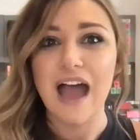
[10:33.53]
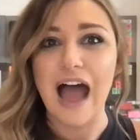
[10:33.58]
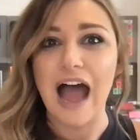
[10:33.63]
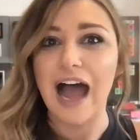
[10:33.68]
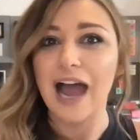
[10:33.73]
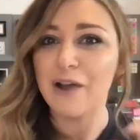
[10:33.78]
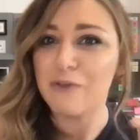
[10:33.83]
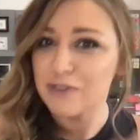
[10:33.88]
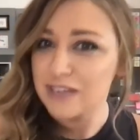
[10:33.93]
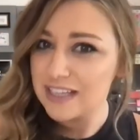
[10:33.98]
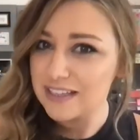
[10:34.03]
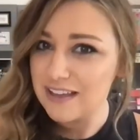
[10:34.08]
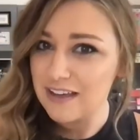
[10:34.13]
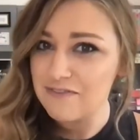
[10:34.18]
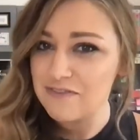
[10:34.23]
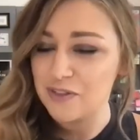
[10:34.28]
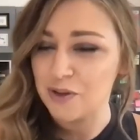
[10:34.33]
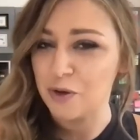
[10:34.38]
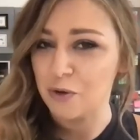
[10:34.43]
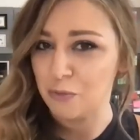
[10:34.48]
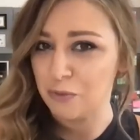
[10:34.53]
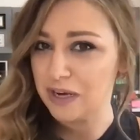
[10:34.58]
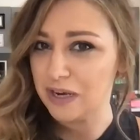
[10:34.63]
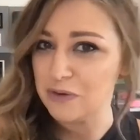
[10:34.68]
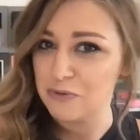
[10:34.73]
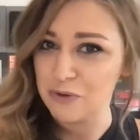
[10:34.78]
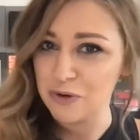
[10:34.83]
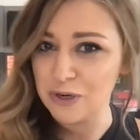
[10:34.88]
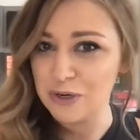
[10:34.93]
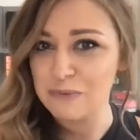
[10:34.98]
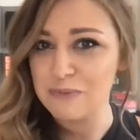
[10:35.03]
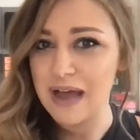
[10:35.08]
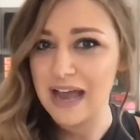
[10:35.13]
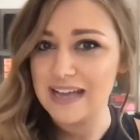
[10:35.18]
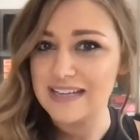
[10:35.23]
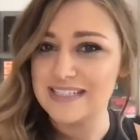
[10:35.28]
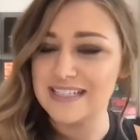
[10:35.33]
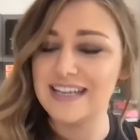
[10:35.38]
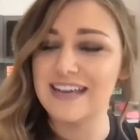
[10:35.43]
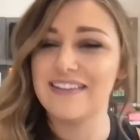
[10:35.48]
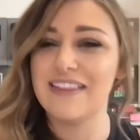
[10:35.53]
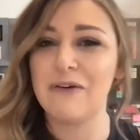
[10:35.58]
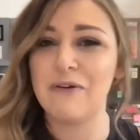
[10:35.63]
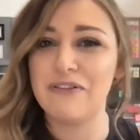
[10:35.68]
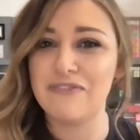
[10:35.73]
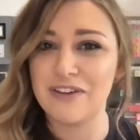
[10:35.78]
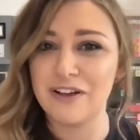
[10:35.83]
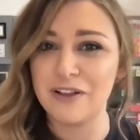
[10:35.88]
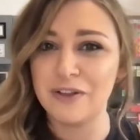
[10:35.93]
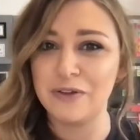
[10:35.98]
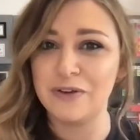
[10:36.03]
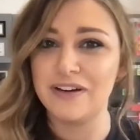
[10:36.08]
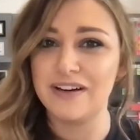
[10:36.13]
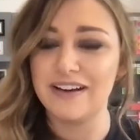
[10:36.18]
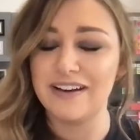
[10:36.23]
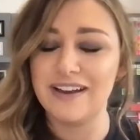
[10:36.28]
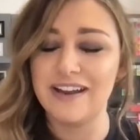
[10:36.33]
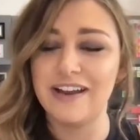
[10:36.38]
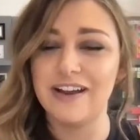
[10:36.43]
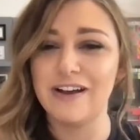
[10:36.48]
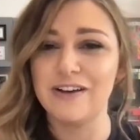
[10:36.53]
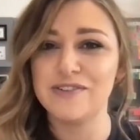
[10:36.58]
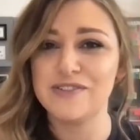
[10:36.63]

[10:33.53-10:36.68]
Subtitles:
I really love the green room idea that we've included in here.